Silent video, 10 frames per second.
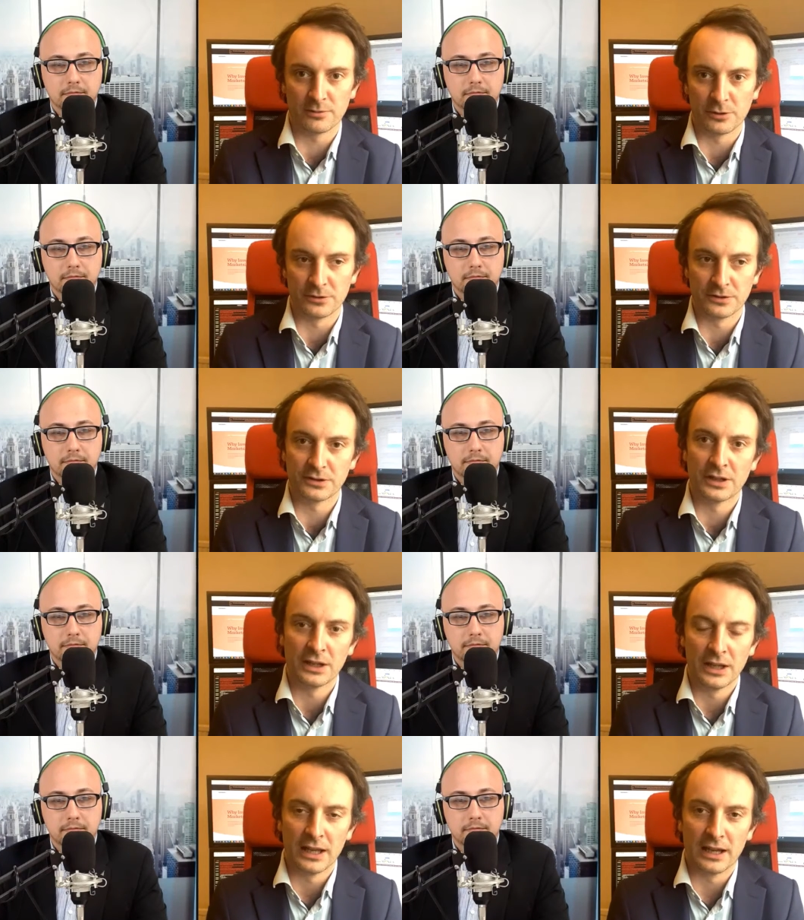Speaker 1: bonds.
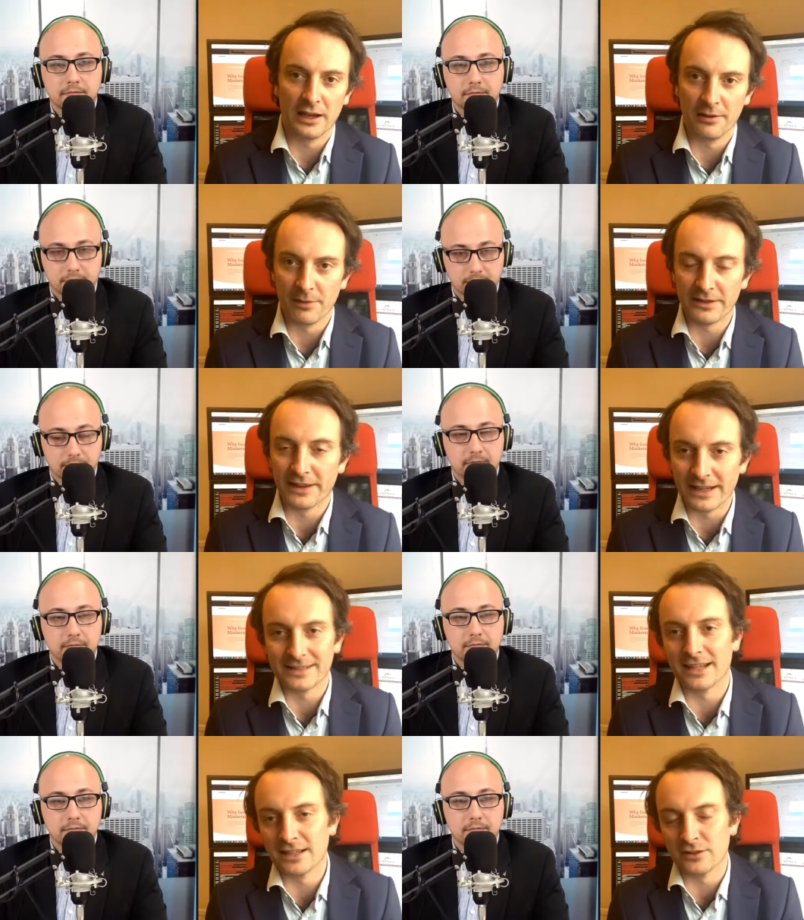Um, that
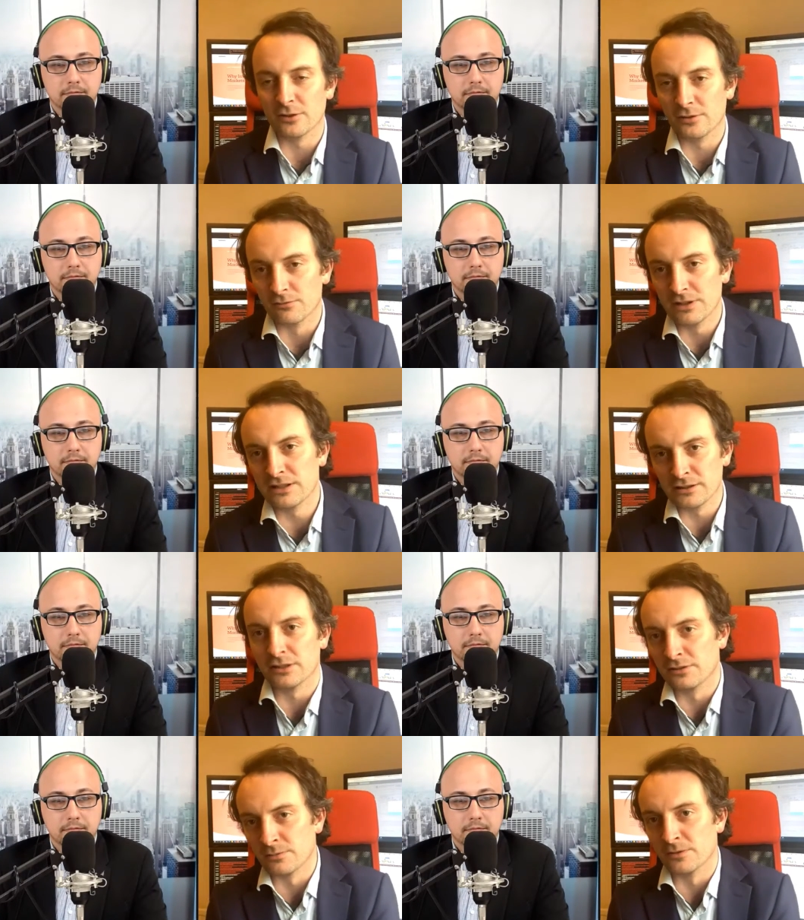said, though, the reason
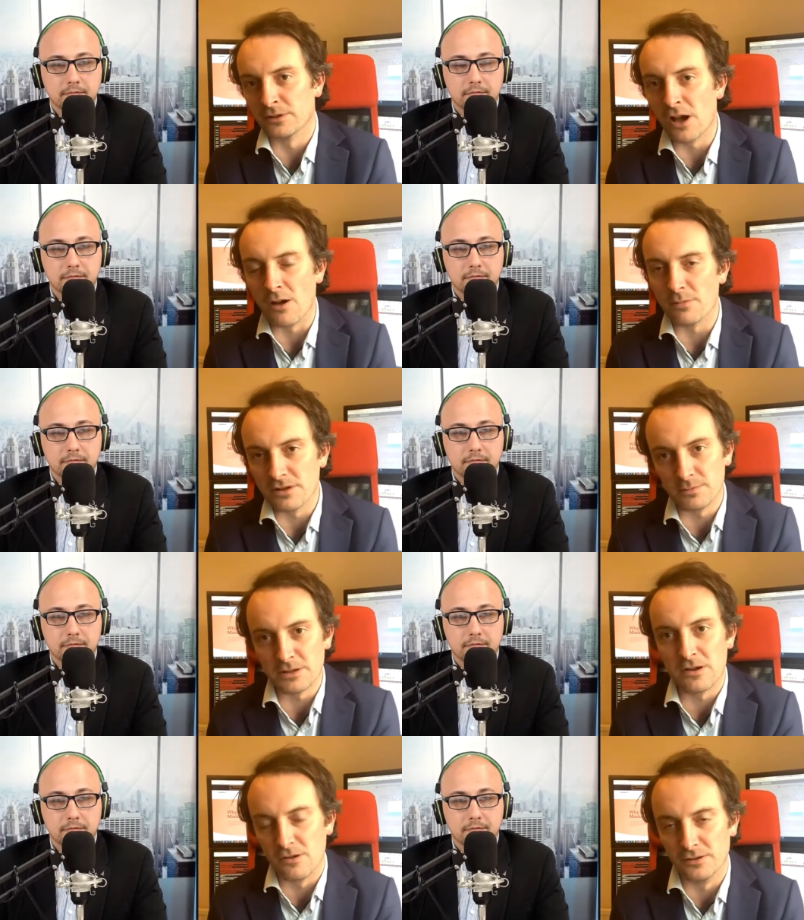yields are moving up is
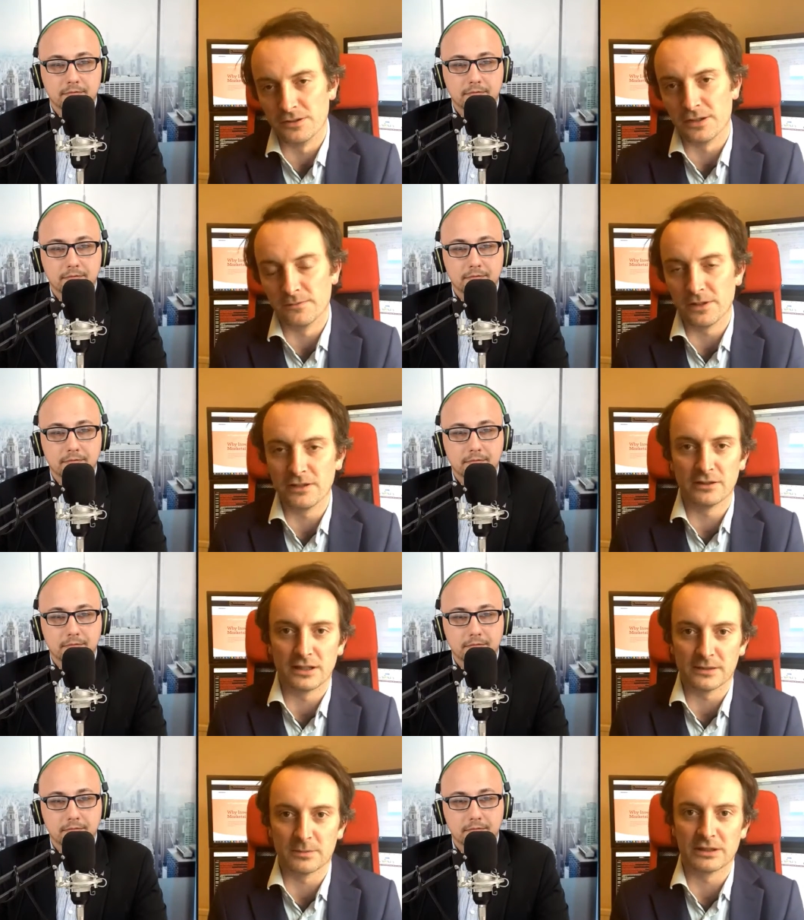because inflation
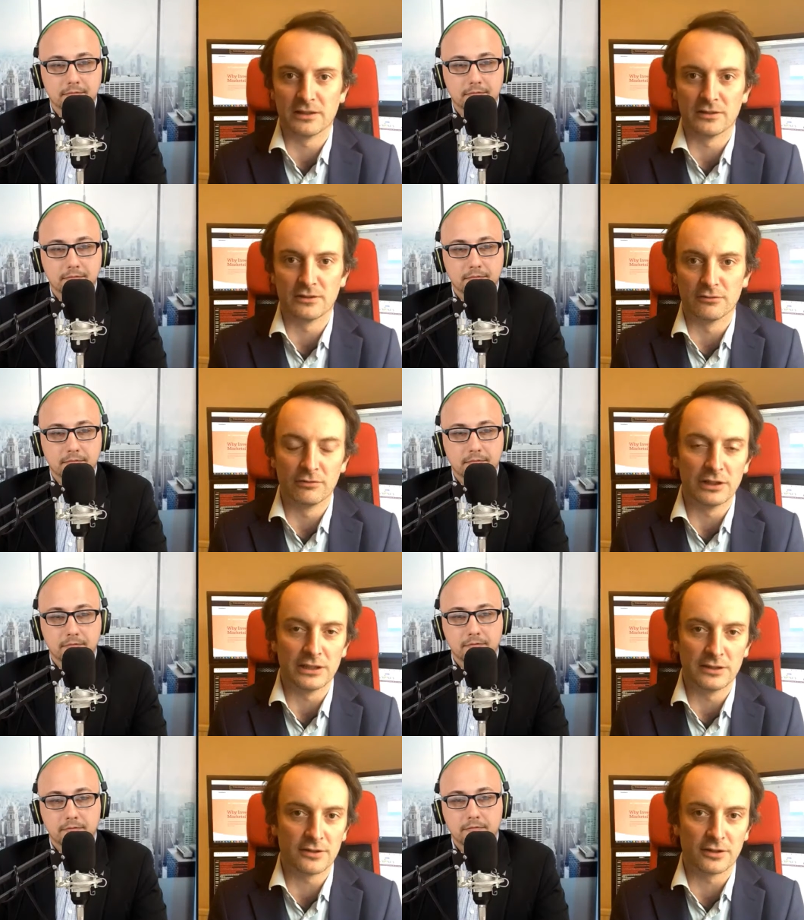expectations are really
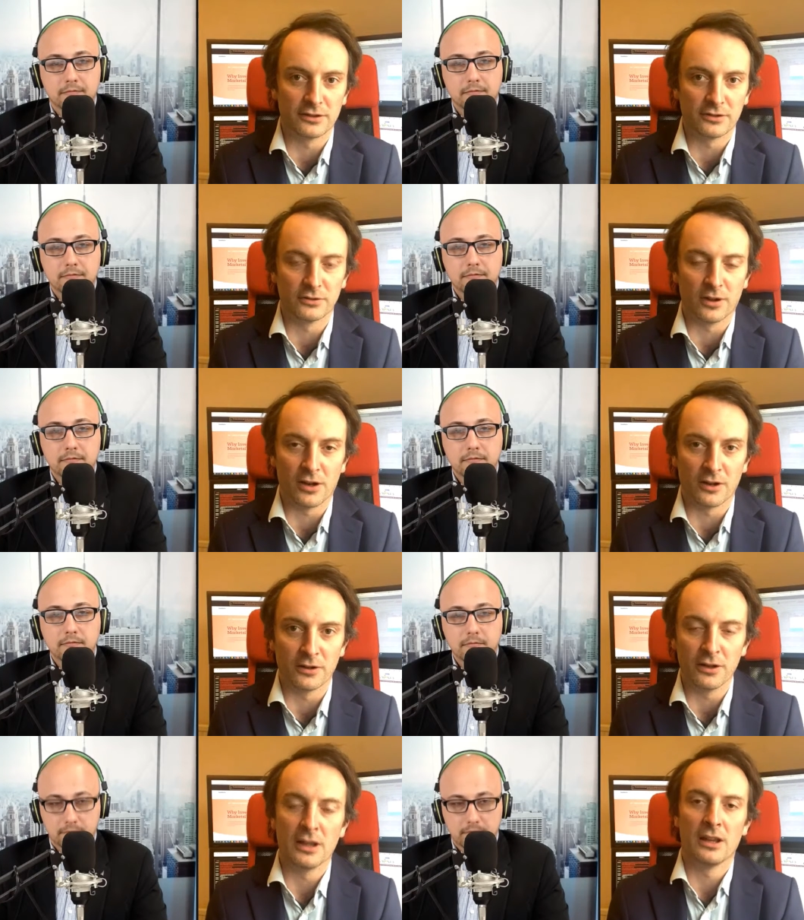starting to shoot
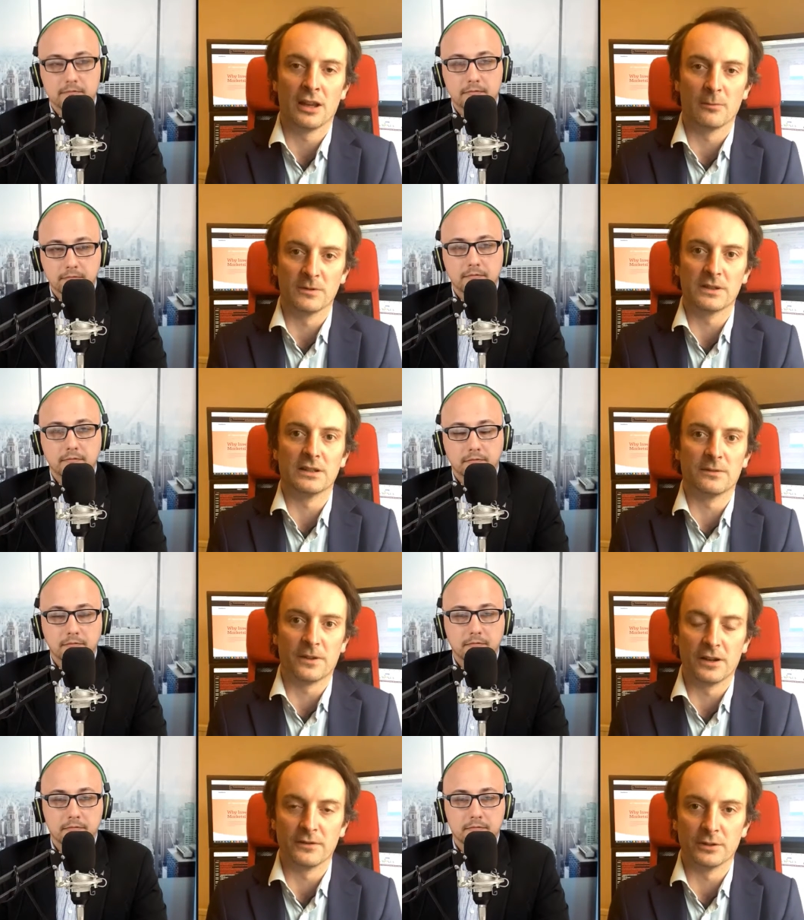higher, and we've seen the
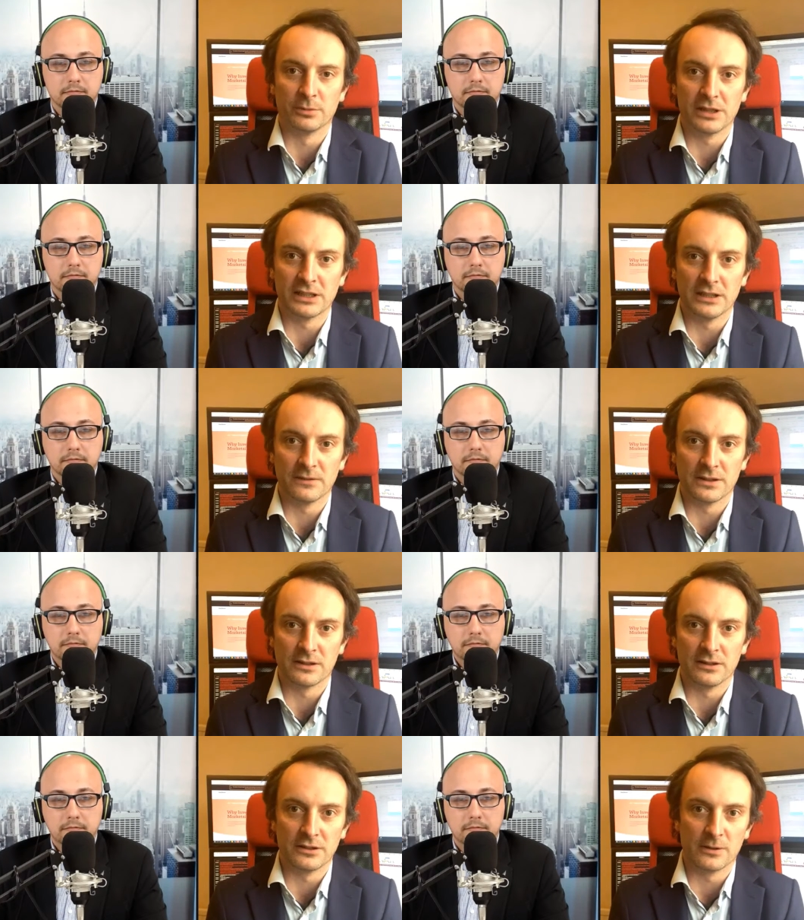five-year break-evens
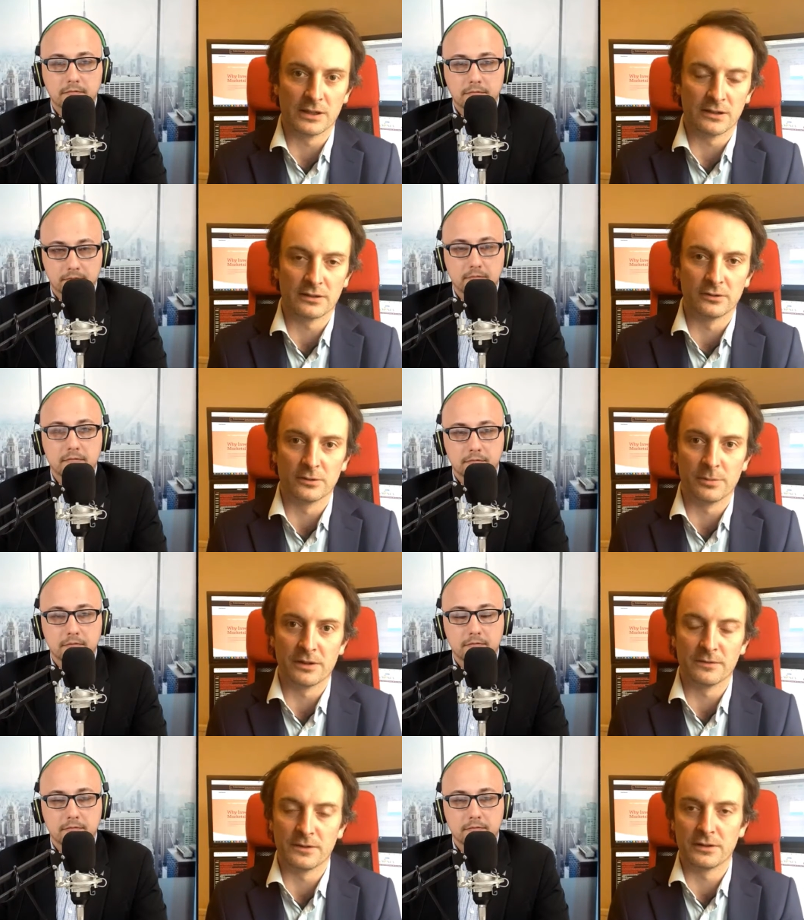in the U.S. go
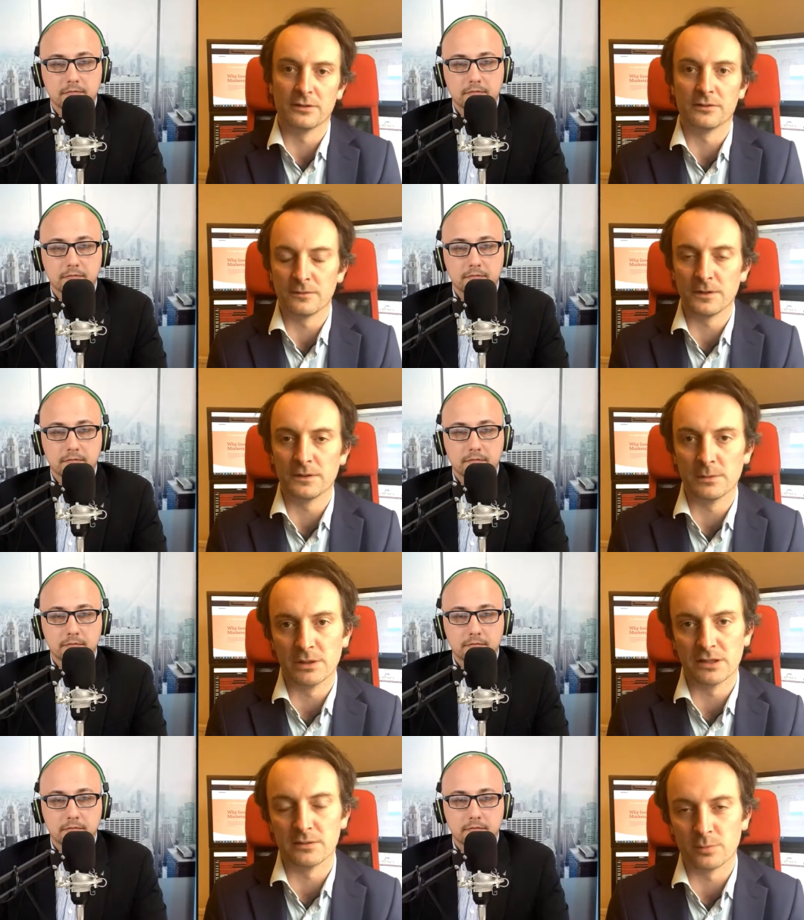above 250
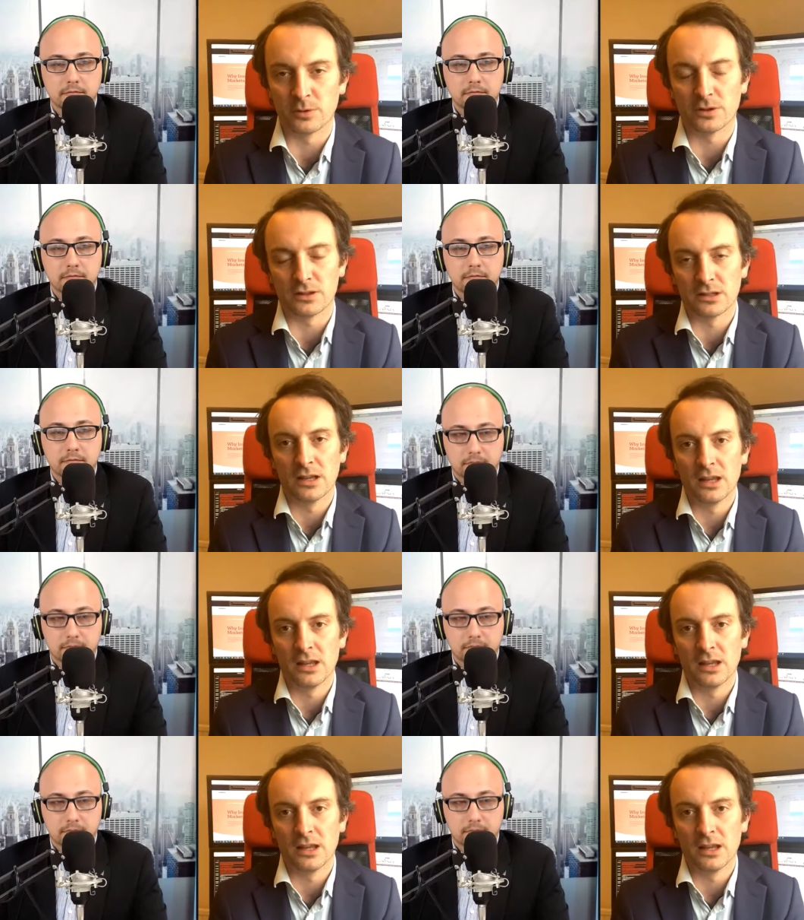basis points.